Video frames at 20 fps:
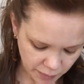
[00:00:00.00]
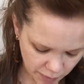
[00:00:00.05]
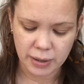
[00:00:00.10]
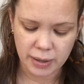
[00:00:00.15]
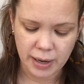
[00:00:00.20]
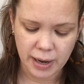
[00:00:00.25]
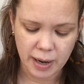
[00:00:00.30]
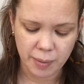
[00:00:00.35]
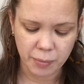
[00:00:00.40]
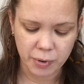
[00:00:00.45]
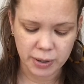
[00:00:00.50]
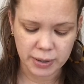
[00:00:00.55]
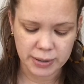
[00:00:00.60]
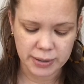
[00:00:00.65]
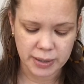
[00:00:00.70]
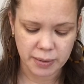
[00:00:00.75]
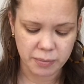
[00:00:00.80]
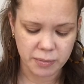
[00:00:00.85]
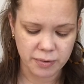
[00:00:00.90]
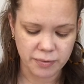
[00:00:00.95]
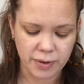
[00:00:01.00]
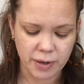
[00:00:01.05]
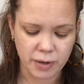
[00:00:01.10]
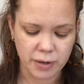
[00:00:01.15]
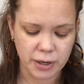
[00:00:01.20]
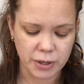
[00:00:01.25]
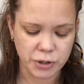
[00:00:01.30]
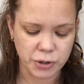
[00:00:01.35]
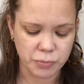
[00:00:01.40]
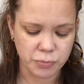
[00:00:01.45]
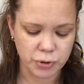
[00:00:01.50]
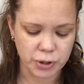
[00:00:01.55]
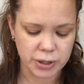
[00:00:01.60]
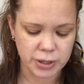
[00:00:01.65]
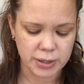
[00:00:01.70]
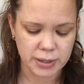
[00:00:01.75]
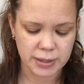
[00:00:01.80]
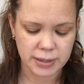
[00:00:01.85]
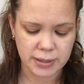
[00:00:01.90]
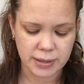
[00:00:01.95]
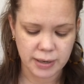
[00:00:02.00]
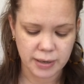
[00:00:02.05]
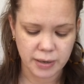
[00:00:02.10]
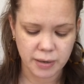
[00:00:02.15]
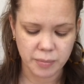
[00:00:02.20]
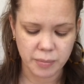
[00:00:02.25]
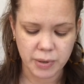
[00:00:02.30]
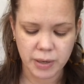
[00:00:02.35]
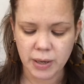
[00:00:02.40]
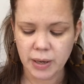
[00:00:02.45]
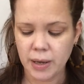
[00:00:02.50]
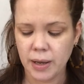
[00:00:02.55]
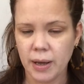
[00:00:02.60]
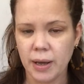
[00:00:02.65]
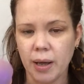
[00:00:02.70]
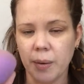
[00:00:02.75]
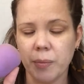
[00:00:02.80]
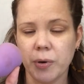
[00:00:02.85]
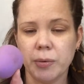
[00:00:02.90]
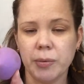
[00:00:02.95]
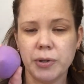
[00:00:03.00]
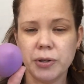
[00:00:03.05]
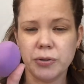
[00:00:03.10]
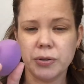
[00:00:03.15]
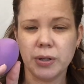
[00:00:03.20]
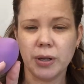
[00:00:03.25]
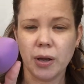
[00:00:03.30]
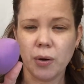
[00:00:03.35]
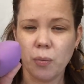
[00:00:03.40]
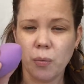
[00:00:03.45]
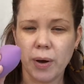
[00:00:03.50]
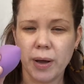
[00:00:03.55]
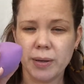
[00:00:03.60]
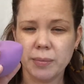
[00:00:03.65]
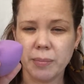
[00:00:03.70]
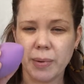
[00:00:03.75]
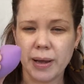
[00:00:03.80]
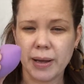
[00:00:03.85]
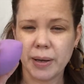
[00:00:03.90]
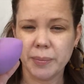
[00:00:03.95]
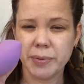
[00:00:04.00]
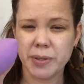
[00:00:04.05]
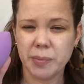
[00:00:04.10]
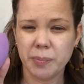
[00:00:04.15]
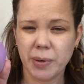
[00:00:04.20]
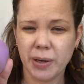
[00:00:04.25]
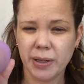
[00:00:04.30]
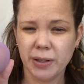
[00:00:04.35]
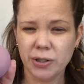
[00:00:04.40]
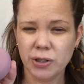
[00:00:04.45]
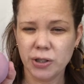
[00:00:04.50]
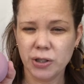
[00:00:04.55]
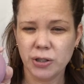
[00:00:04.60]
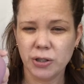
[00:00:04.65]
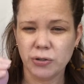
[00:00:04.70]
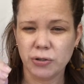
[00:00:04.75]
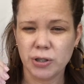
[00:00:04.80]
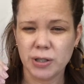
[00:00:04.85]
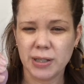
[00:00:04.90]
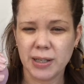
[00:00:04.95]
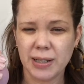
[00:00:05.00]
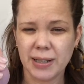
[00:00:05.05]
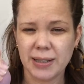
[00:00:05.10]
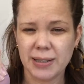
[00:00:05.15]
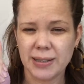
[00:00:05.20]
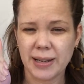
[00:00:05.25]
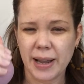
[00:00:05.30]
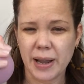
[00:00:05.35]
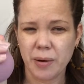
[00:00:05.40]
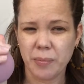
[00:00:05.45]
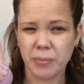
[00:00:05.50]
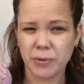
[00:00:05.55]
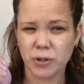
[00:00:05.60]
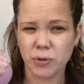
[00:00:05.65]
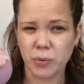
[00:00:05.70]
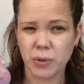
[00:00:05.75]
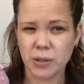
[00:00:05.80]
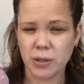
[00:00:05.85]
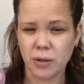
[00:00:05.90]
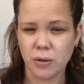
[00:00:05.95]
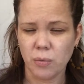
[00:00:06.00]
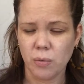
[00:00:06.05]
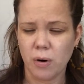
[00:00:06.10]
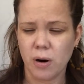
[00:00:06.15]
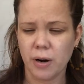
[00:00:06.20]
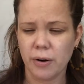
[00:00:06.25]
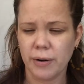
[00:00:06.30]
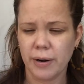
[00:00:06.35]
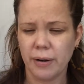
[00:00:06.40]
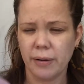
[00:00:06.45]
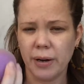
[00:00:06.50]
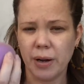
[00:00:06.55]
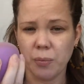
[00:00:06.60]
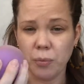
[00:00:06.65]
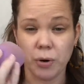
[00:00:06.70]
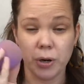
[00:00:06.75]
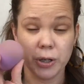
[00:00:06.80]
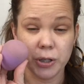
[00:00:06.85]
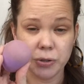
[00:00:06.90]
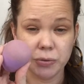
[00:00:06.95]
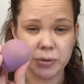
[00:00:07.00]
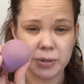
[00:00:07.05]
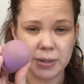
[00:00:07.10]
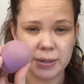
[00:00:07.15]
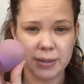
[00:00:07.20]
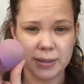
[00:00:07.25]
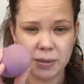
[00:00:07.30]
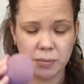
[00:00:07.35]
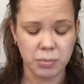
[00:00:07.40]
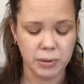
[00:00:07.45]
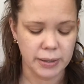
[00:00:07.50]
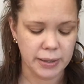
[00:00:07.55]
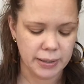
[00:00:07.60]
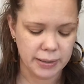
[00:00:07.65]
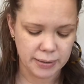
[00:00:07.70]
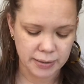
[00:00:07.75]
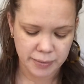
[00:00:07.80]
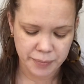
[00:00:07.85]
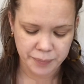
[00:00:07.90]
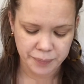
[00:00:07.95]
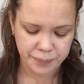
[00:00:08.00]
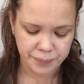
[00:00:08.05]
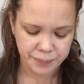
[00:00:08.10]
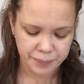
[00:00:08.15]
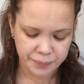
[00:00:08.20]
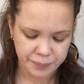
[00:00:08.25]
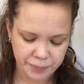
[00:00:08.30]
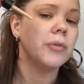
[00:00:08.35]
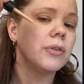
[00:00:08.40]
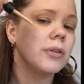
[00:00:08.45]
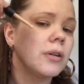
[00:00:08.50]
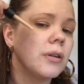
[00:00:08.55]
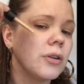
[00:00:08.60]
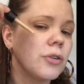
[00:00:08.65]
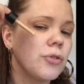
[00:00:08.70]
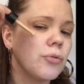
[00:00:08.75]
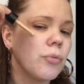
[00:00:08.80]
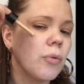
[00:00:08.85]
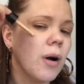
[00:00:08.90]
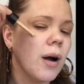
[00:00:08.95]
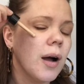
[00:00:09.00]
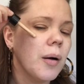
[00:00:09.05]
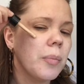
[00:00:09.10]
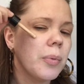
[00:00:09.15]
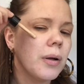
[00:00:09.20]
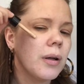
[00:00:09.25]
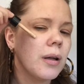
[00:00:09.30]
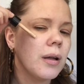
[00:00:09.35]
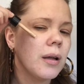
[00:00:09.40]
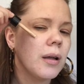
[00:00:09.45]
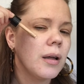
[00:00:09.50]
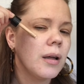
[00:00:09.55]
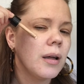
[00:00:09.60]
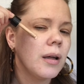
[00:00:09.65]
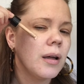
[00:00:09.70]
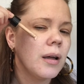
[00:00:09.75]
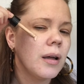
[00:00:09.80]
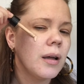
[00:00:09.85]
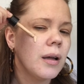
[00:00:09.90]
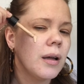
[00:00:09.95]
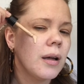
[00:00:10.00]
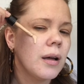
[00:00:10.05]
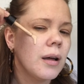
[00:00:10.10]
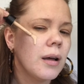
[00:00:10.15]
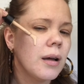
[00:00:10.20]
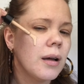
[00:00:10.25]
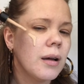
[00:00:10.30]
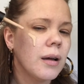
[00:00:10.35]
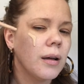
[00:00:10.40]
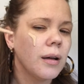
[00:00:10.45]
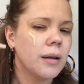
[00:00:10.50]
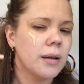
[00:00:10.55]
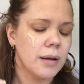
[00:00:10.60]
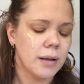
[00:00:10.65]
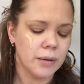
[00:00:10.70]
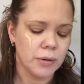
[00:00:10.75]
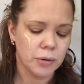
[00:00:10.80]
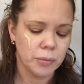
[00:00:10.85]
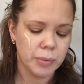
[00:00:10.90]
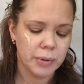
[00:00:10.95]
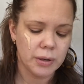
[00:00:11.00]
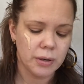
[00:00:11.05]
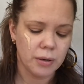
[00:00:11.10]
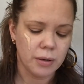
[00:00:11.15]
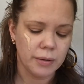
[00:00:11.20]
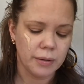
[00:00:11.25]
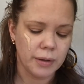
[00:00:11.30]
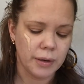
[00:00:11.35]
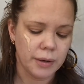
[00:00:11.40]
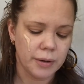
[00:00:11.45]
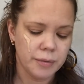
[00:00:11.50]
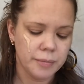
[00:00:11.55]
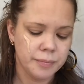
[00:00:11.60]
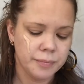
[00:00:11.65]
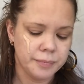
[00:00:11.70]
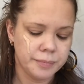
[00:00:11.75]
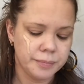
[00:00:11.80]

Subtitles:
And I'm going to skip the foundation brush this time. I'm going to be using a wet makeup sponge. You just get it damp and squeeze all the water out, and we're going to use this to blend. I'm just going to drop a little bit on there,